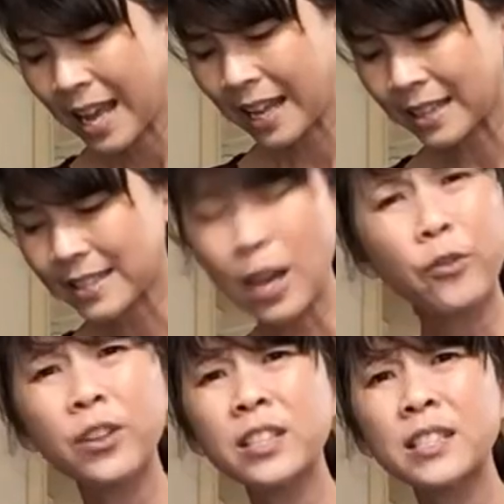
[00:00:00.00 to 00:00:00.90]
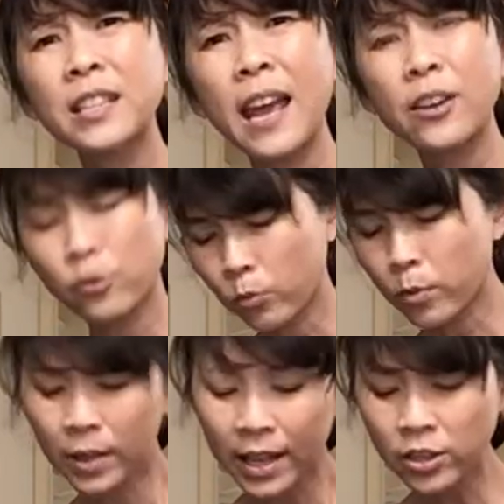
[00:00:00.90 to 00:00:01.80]
In Southeast Asia, well,
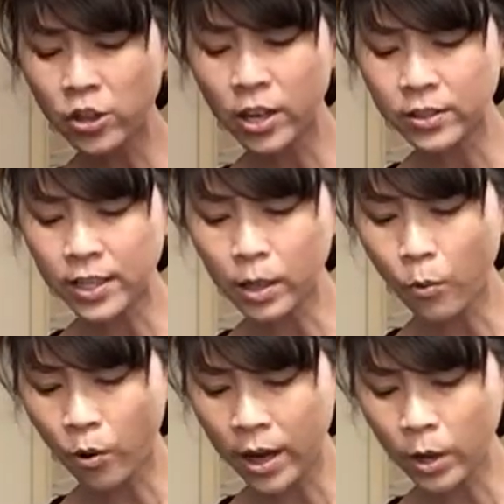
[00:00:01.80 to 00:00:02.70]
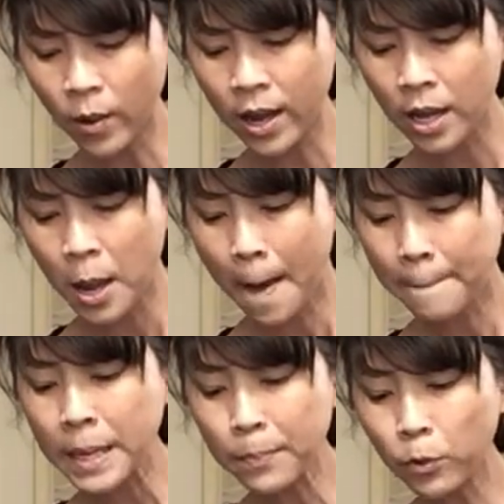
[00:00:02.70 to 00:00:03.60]
Malaysia and Singapore anyway,
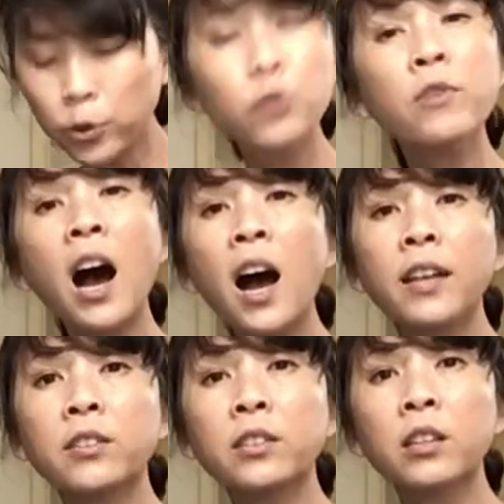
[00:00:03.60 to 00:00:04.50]
people do not